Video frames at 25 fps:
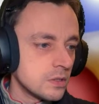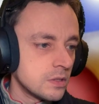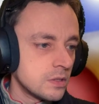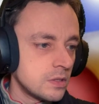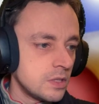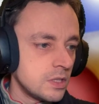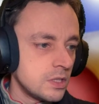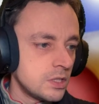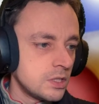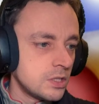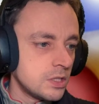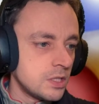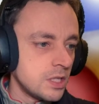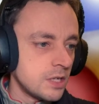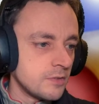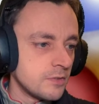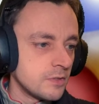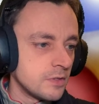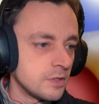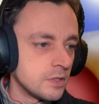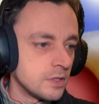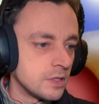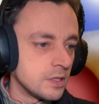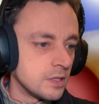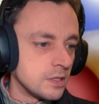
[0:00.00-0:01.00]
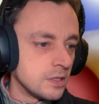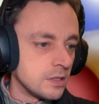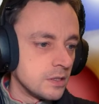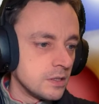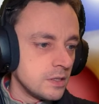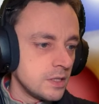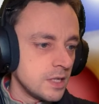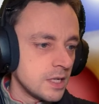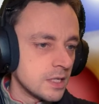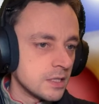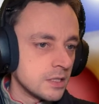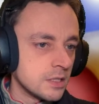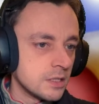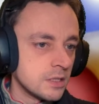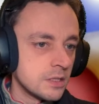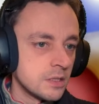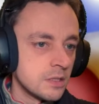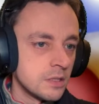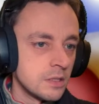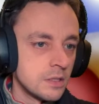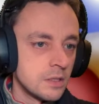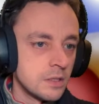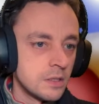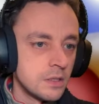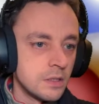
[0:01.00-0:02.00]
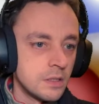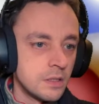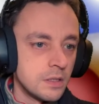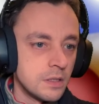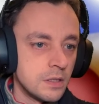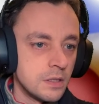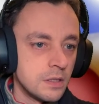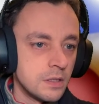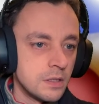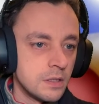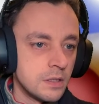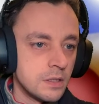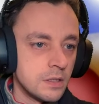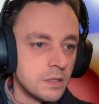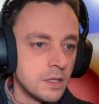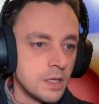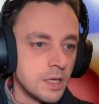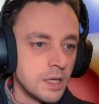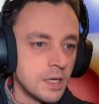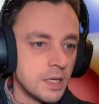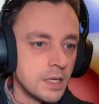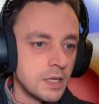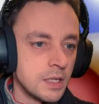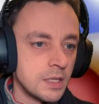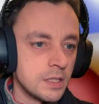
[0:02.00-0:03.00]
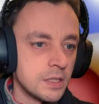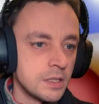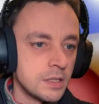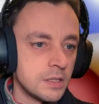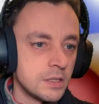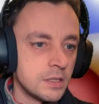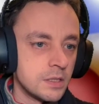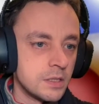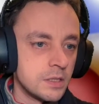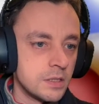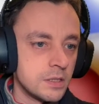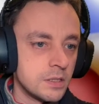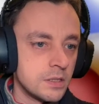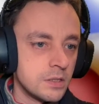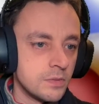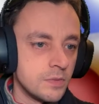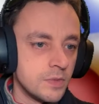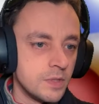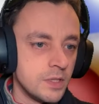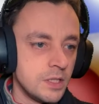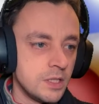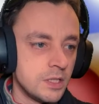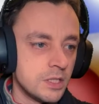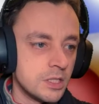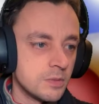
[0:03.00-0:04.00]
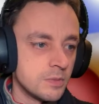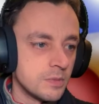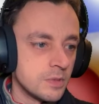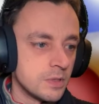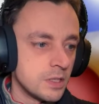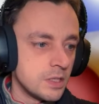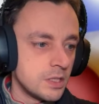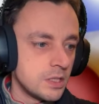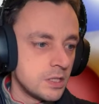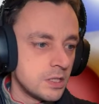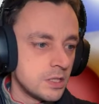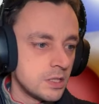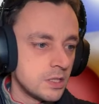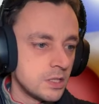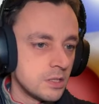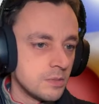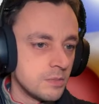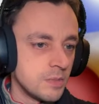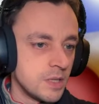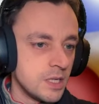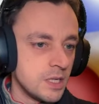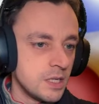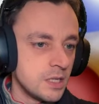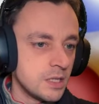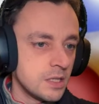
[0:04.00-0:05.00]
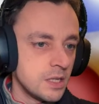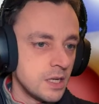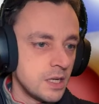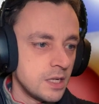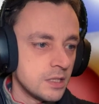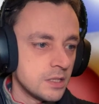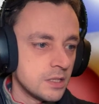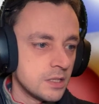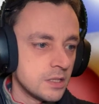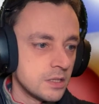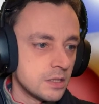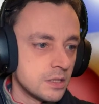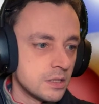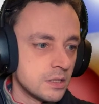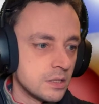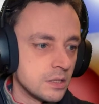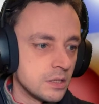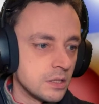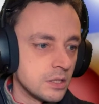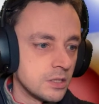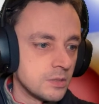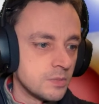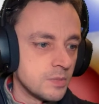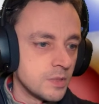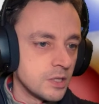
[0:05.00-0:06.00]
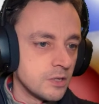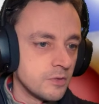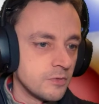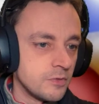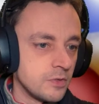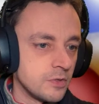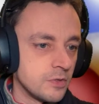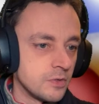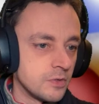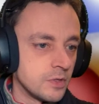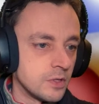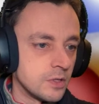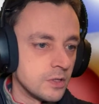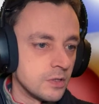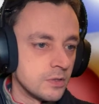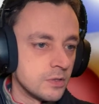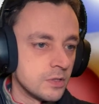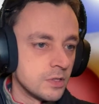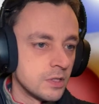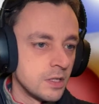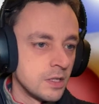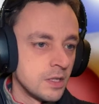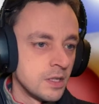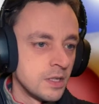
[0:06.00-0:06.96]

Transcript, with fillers: This definitely. Yes. And we need some of this to make that. So let's make a few of those.